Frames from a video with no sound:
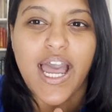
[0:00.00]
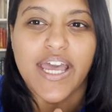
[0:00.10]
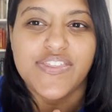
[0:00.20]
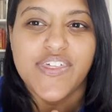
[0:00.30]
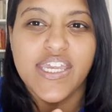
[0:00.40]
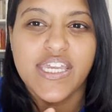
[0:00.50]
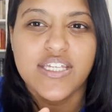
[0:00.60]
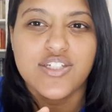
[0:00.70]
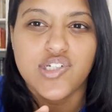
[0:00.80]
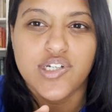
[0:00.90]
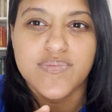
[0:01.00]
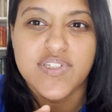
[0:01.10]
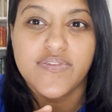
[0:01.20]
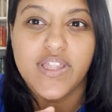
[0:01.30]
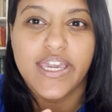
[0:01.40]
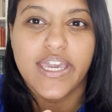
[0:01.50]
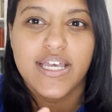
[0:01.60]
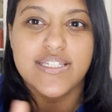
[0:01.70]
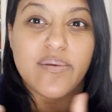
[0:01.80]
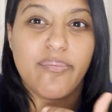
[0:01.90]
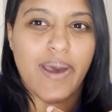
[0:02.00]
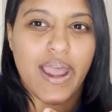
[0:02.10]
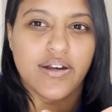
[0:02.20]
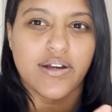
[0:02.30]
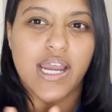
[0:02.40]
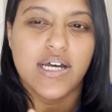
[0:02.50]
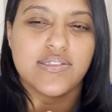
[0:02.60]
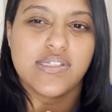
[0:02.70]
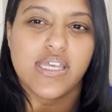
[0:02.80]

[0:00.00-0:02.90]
I think in terms of like as a background,